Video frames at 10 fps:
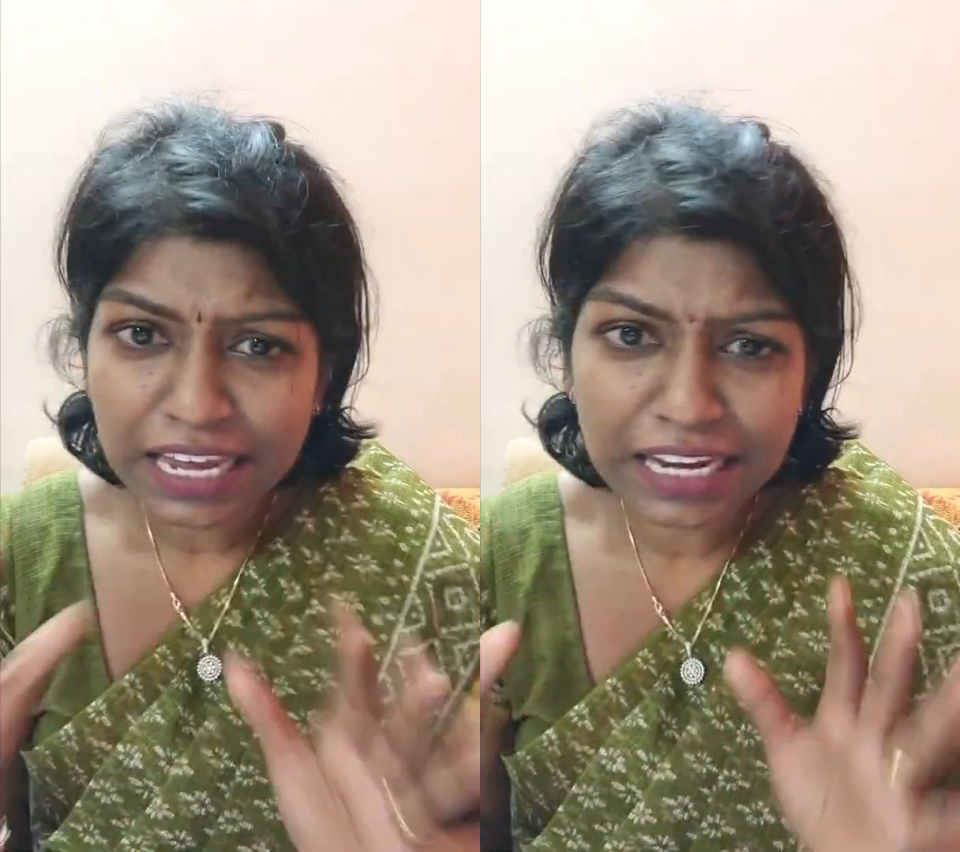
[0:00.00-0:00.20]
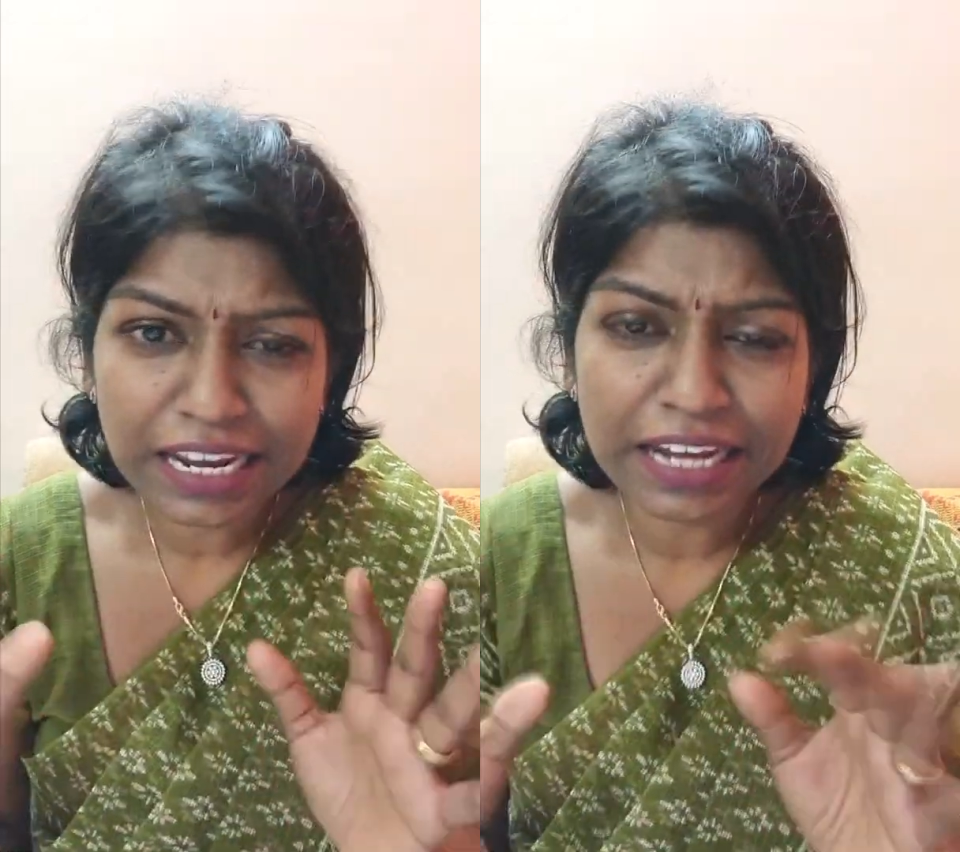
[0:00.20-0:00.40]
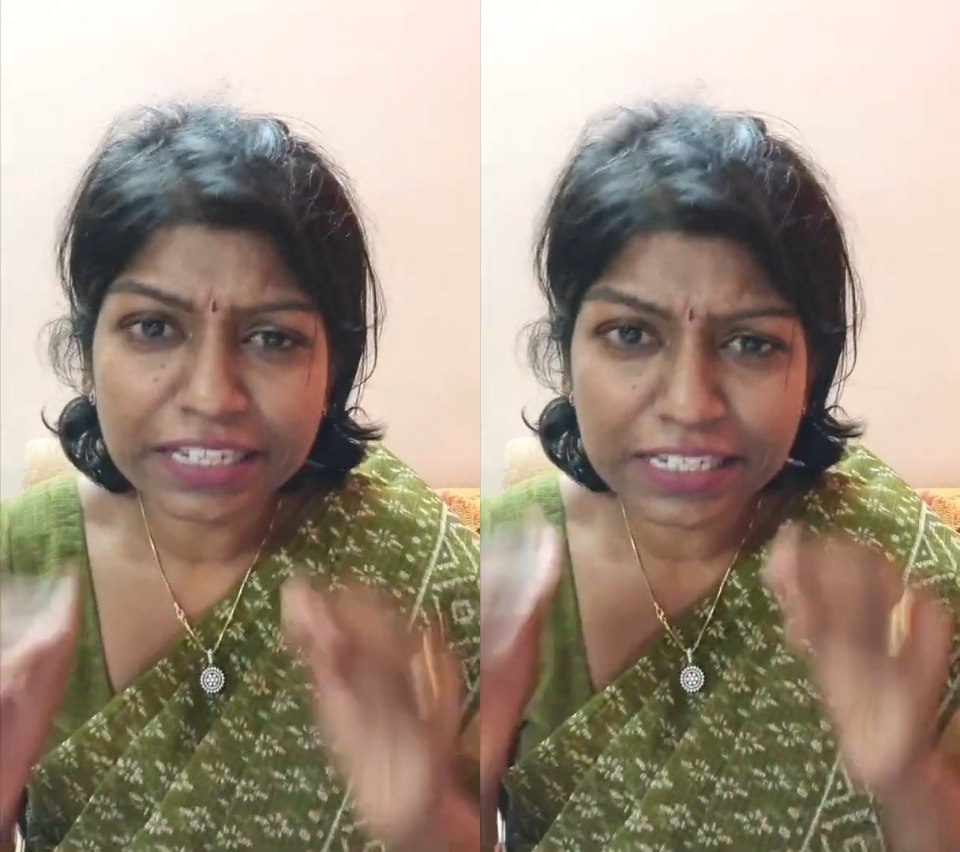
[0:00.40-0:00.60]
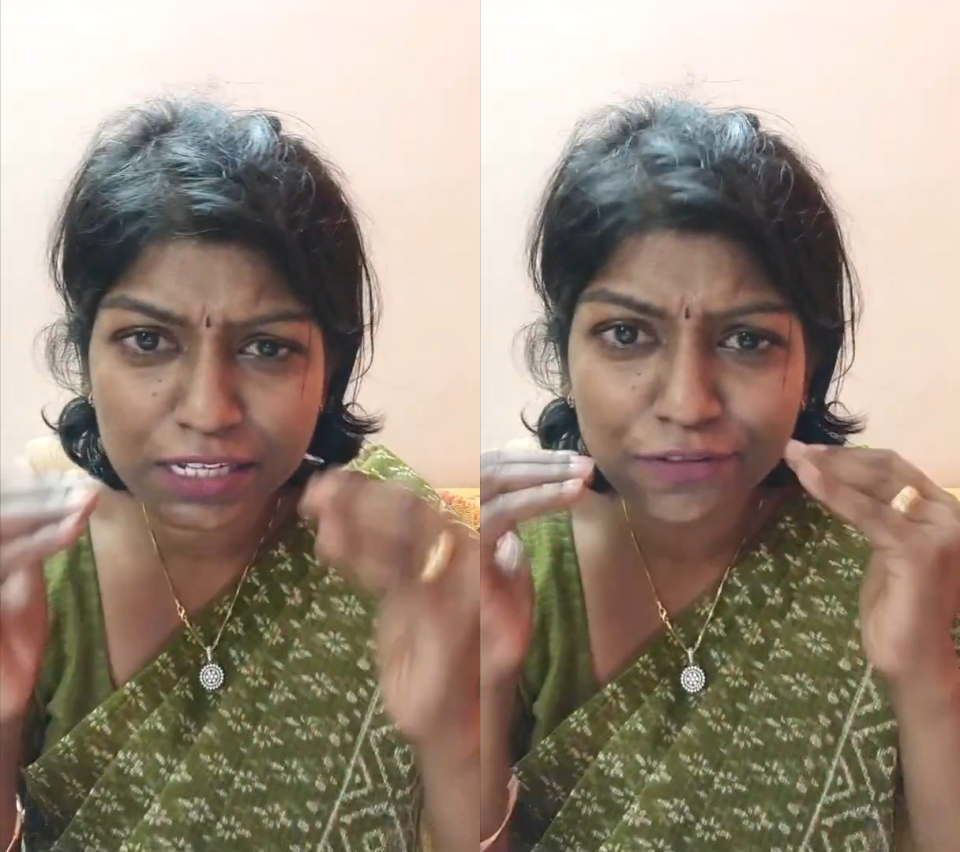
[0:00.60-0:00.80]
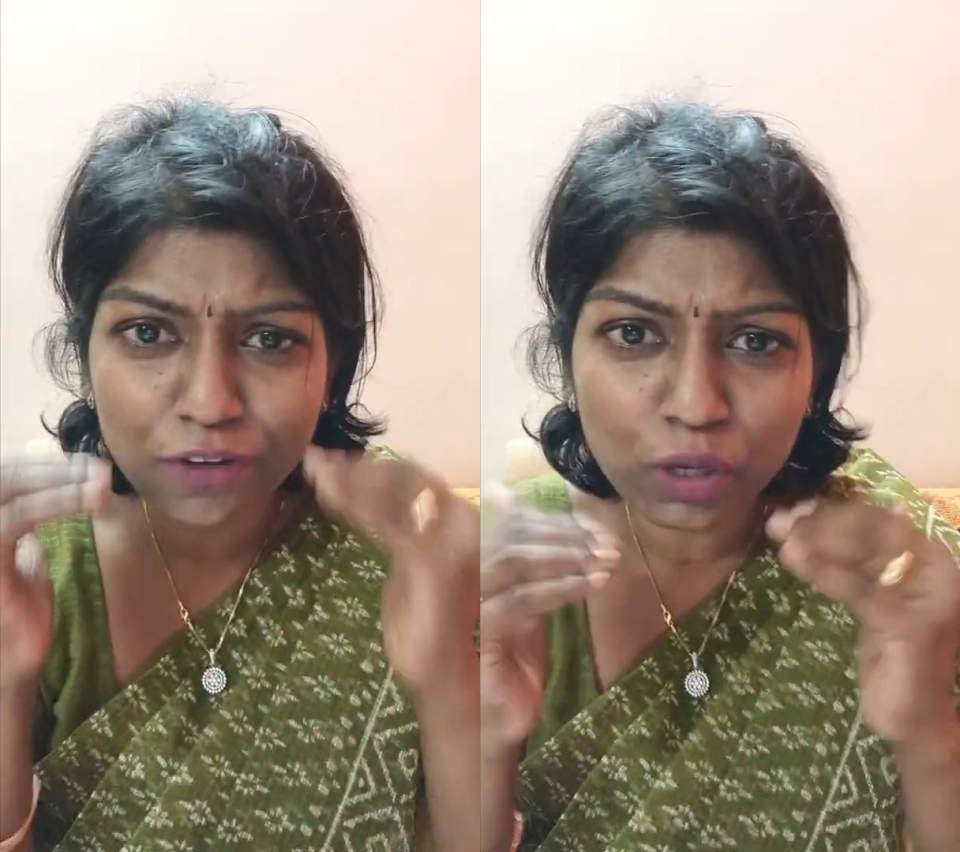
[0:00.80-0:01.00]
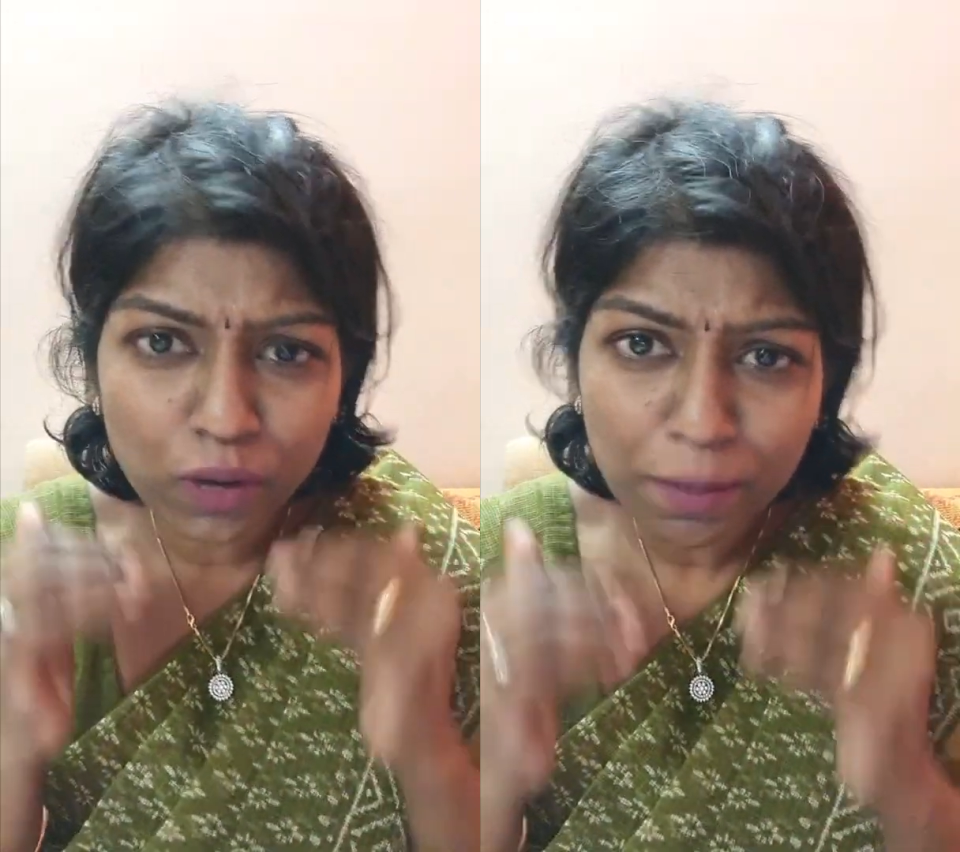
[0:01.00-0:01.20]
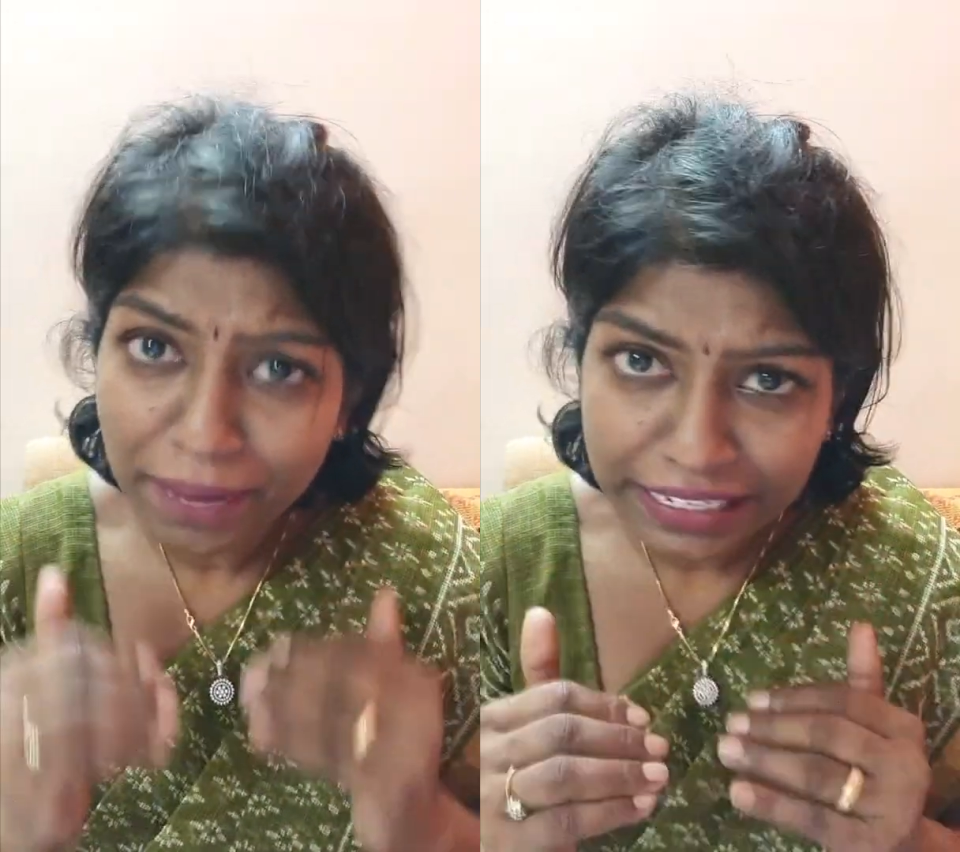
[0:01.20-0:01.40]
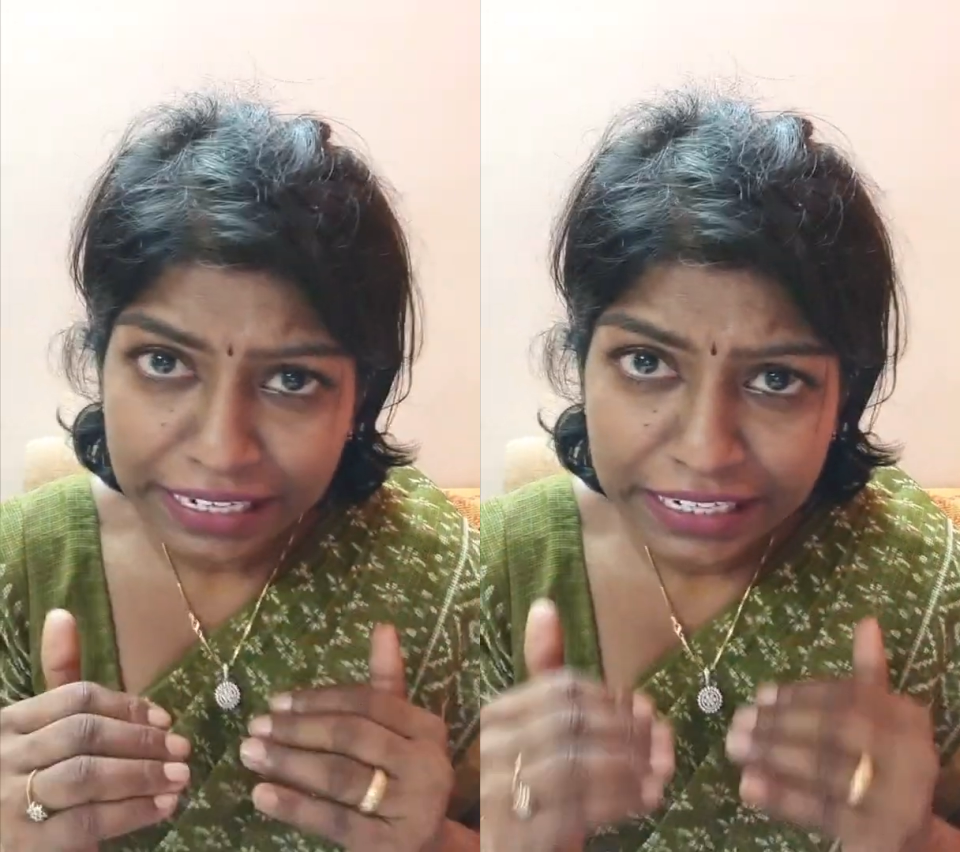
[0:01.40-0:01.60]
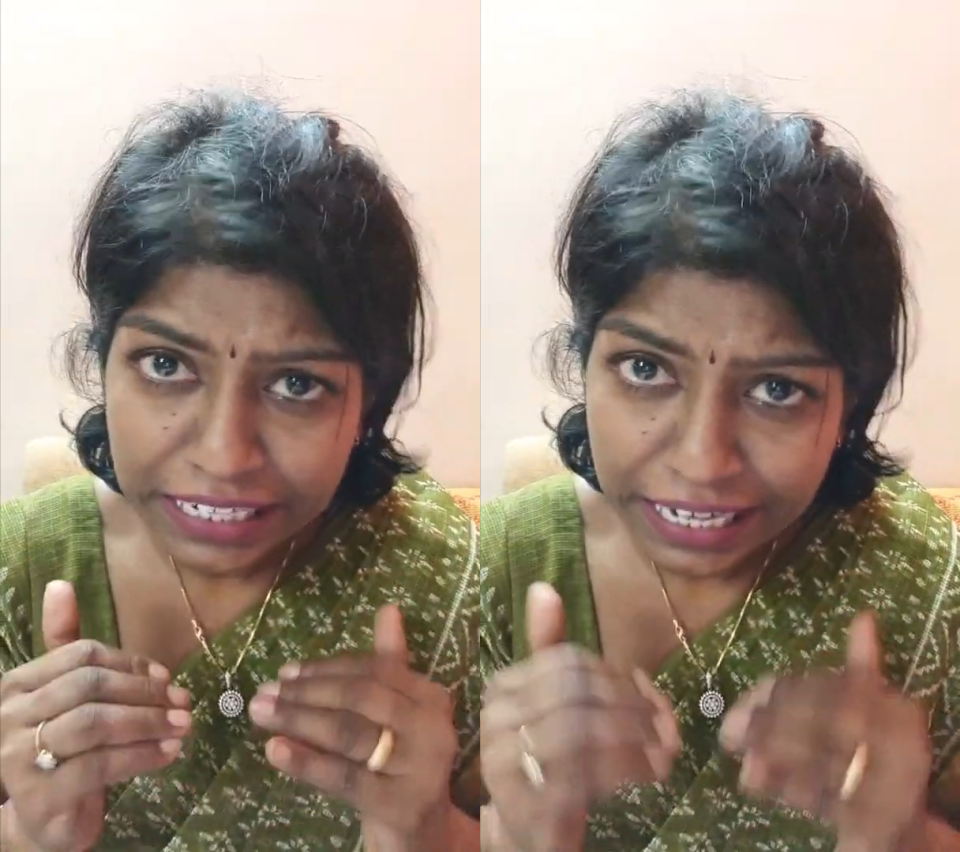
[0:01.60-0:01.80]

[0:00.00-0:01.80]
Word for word: inheritance. They follow a Mendelian